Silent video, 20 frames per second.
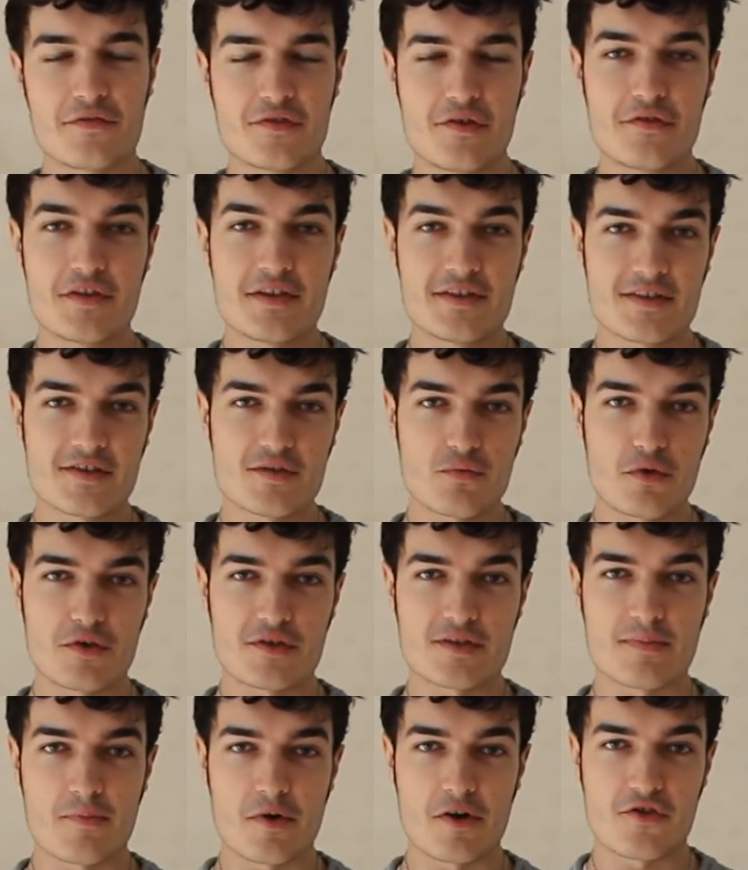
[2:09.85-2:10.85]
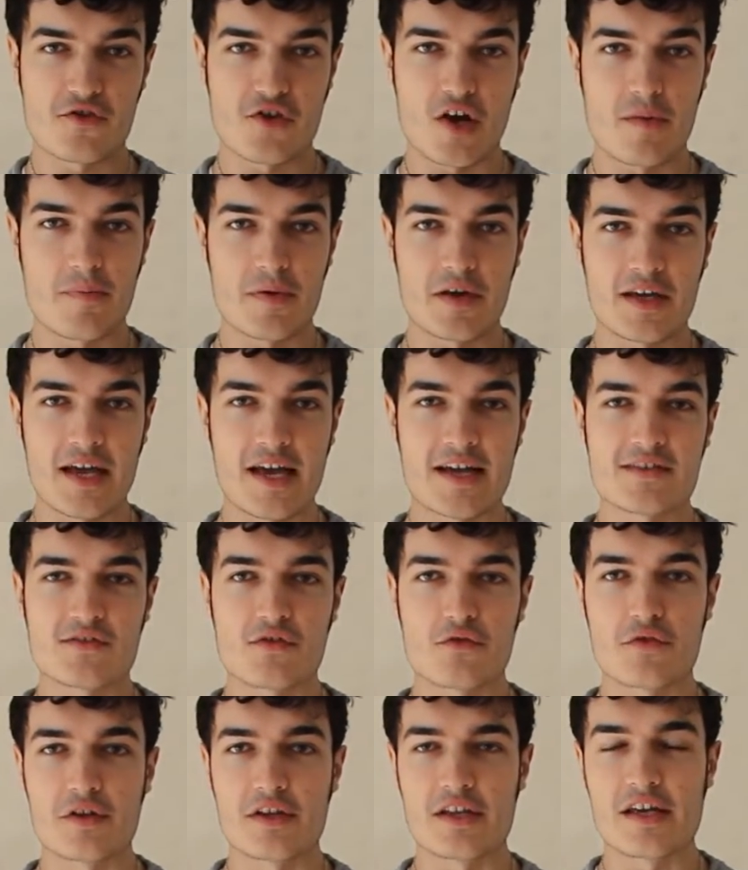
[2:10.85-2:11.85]
So this is what smart shopping ads
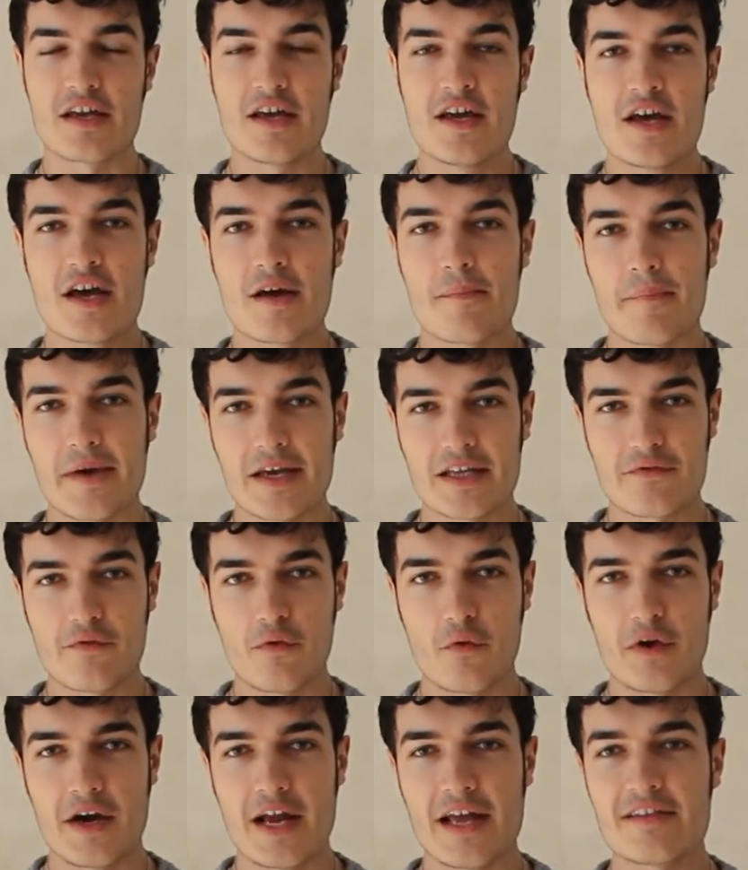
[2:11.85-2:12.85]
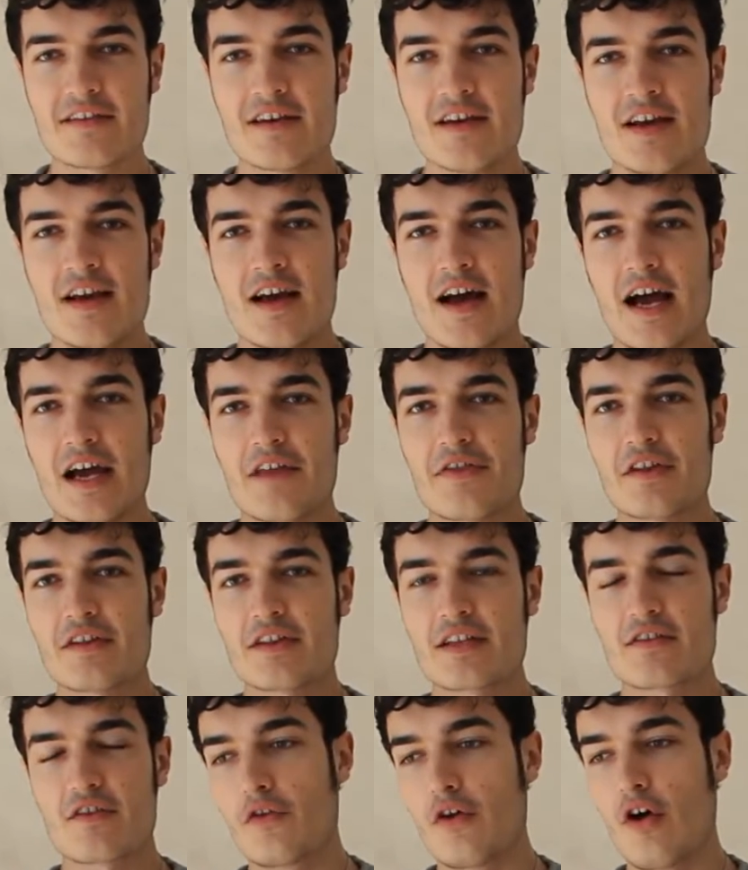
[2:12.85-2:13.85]
are really made for. And I
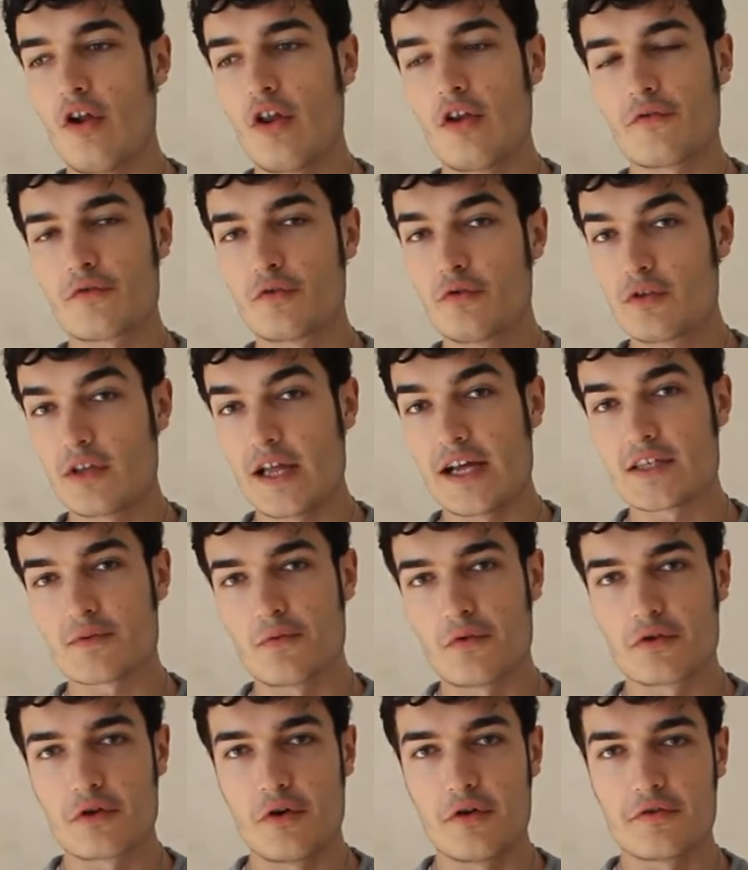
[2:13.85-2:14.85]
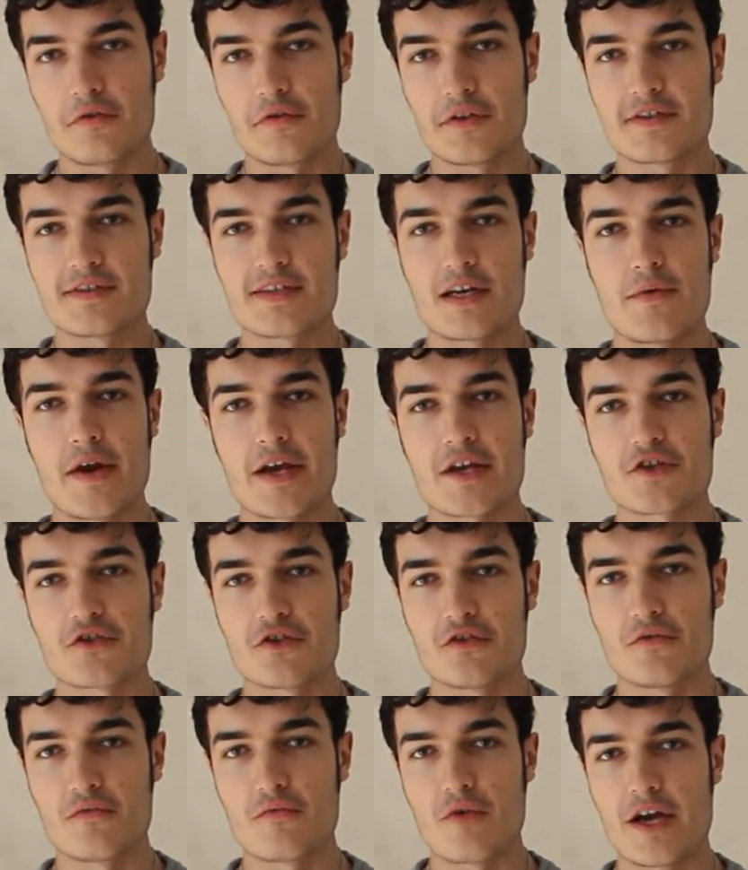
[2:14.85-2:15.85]
think that all of Google ads will go into this this
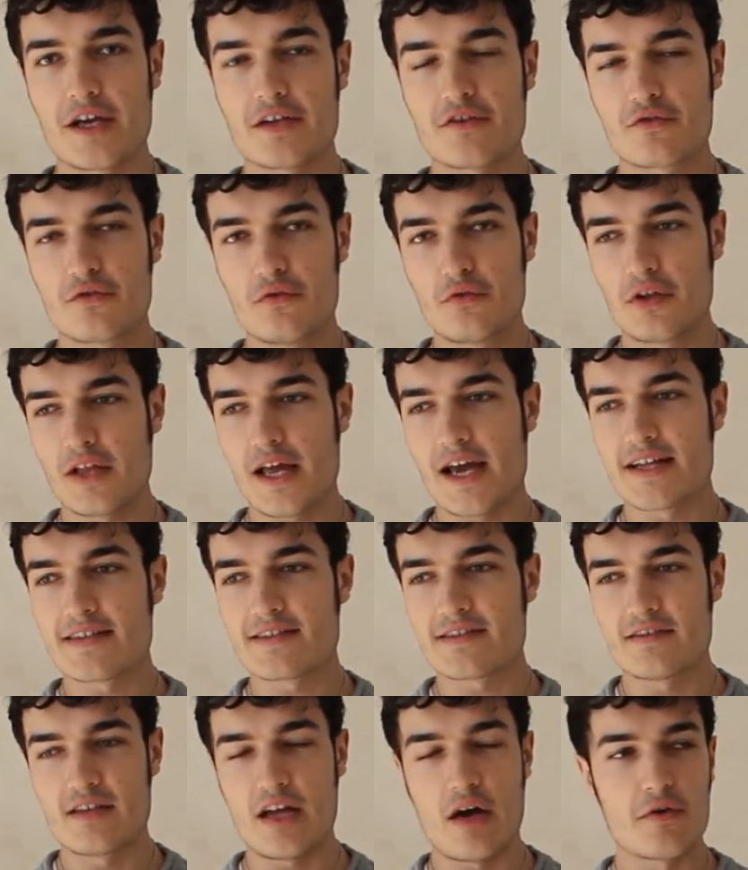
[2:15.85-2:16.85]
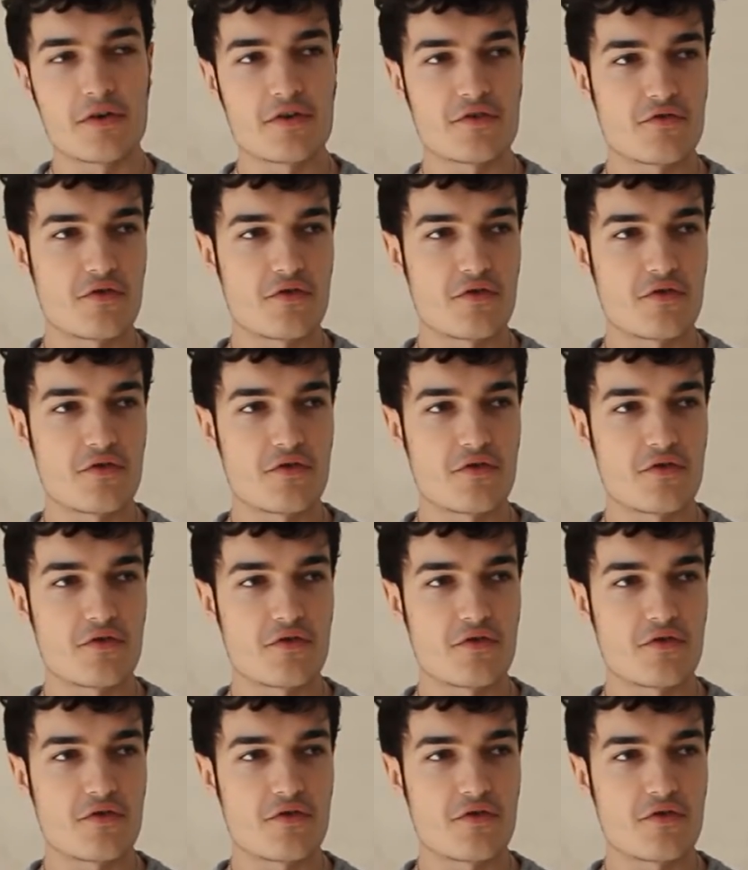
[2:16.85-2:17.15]
direction, right? Google Ads now